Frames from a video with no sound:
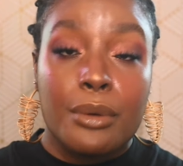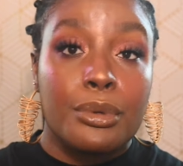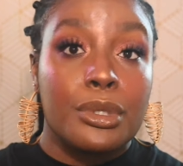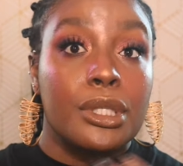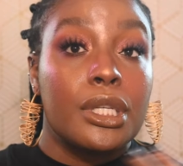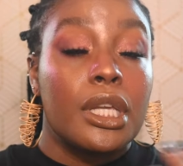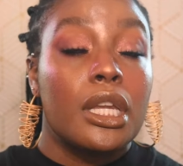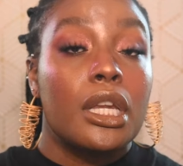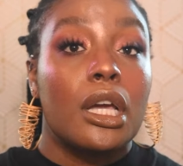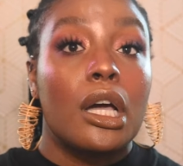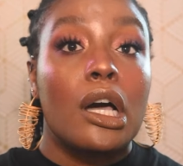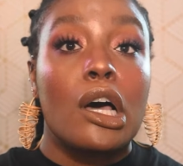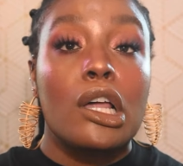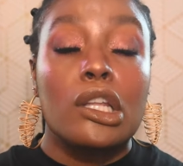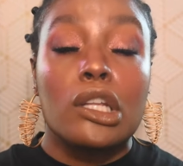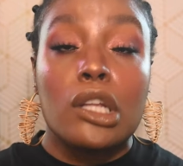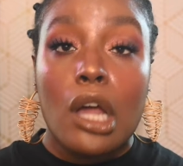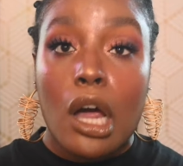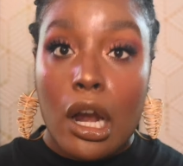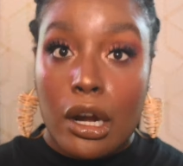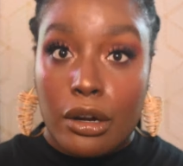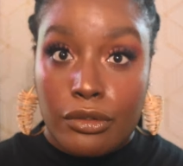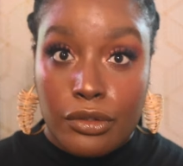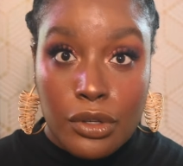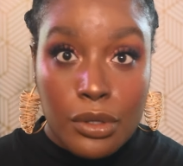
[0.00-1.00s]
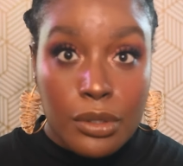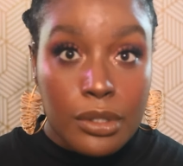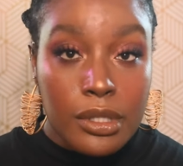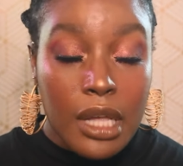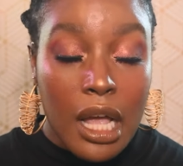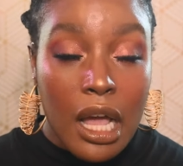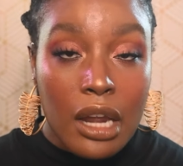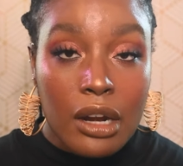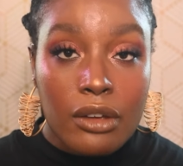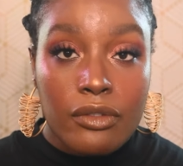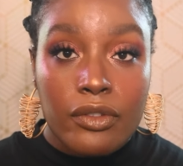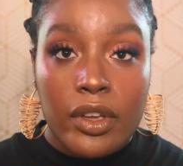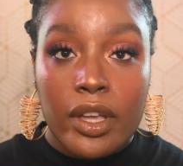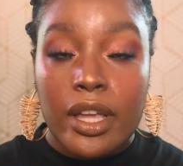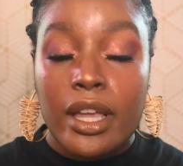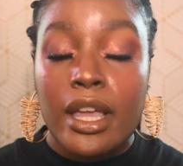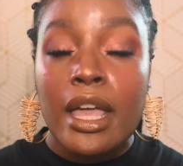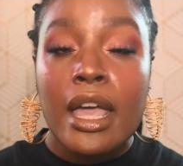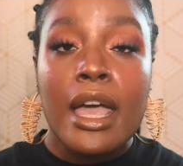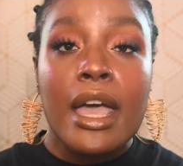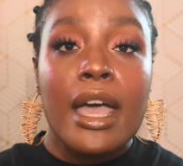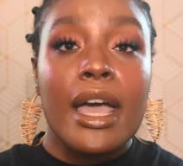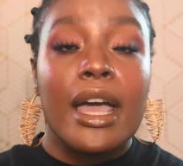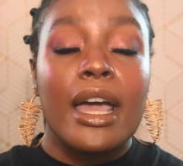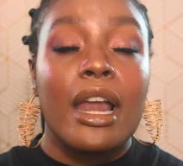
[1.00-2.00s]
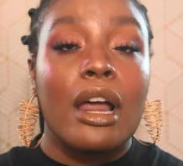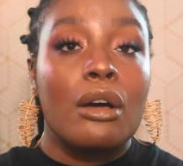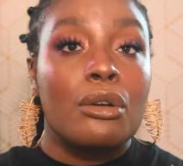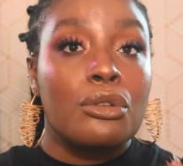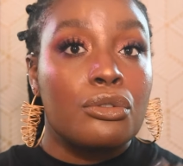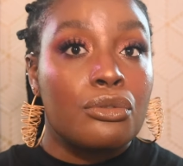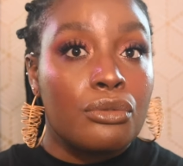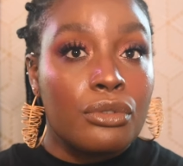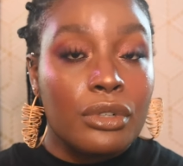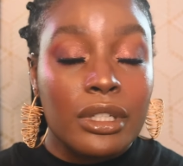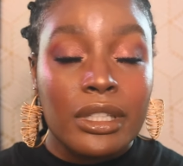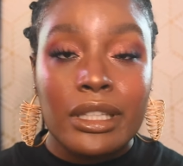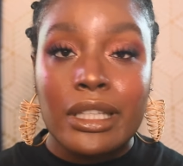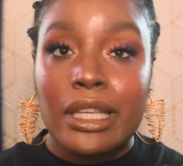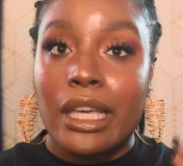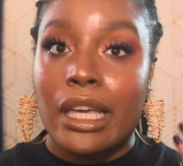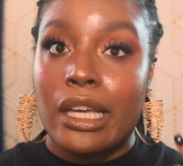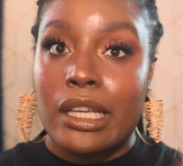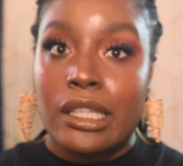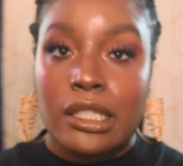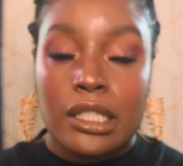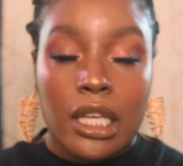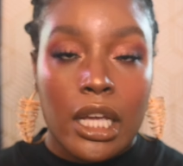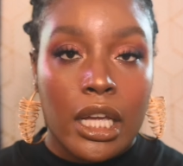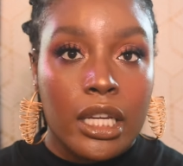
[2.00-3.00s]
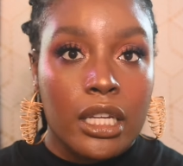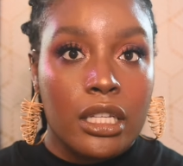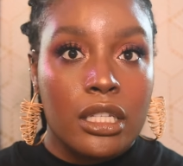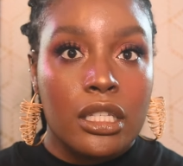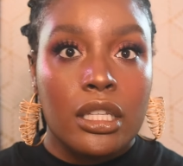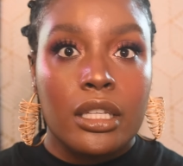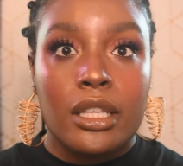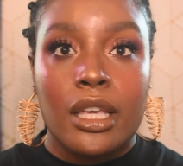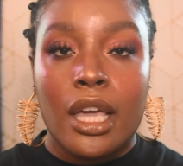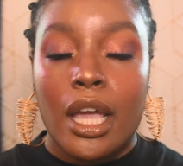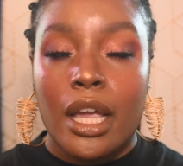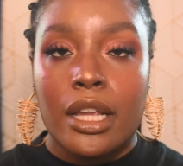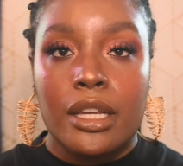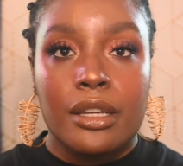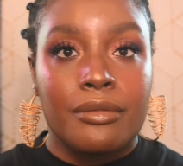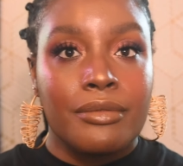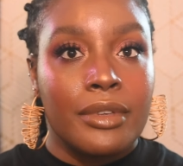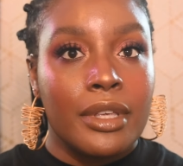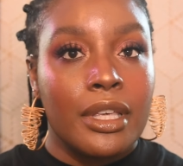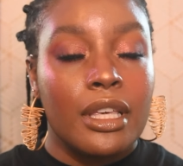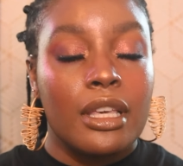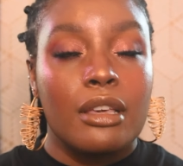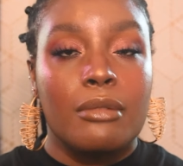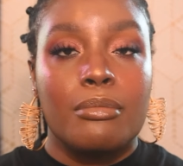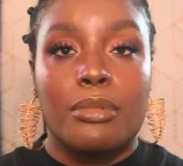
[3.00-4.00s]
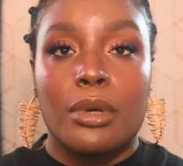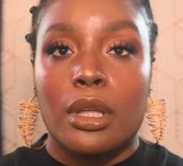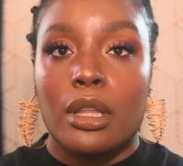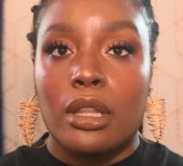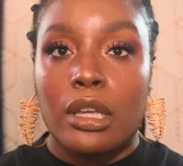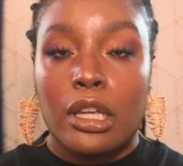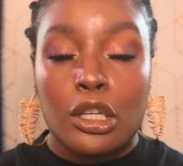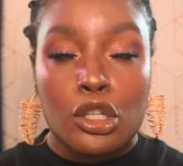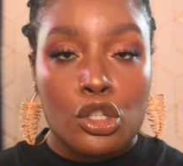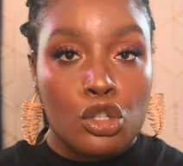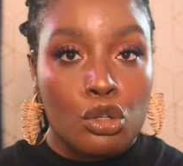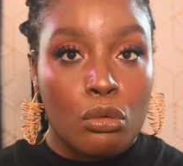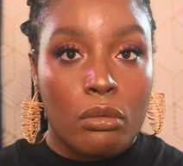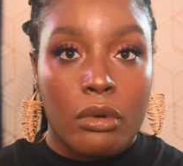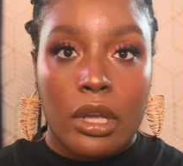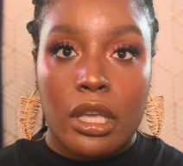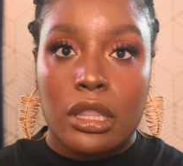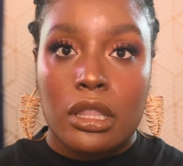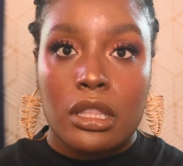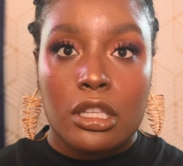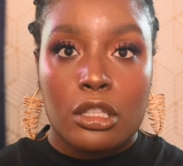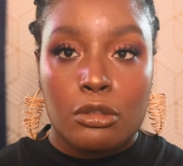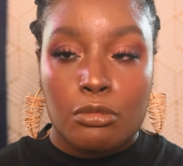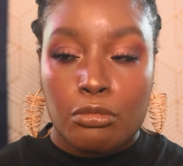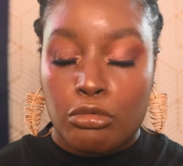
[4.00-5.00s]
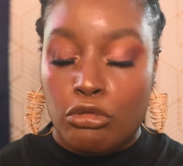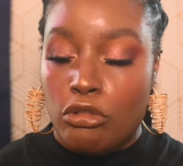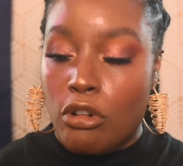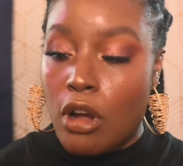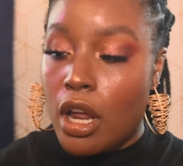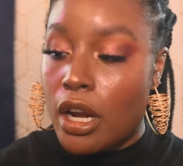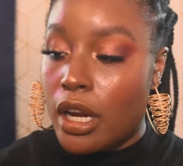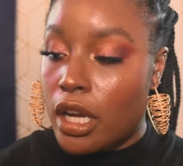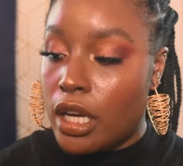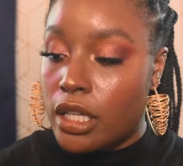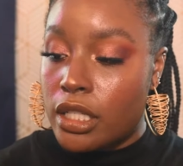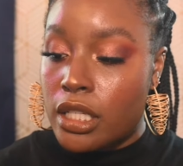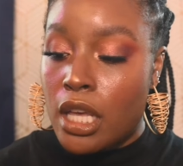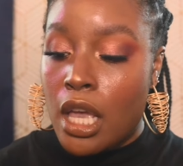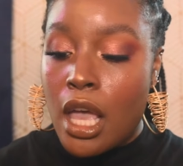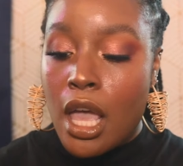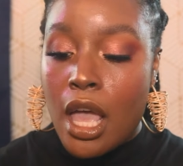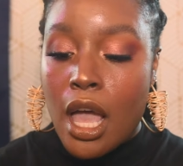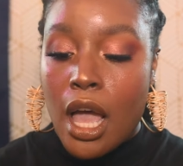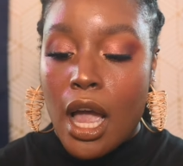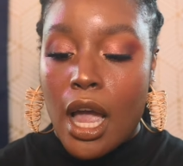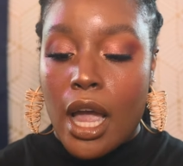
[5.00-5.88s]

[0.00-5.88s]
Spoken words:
I was getting a lot of use out of it and I was really excited to kind of keep enjoying this product.